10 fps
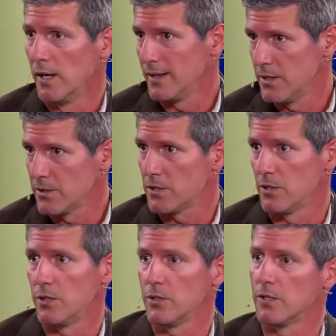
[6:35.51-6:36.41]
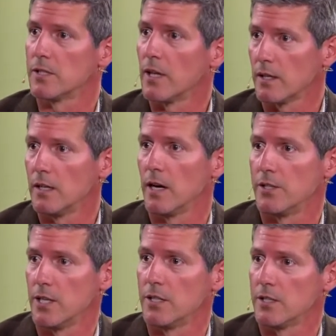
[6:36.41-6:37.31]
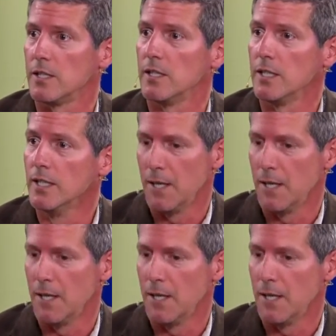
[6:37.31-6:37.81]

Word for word: the institutions like the IJC,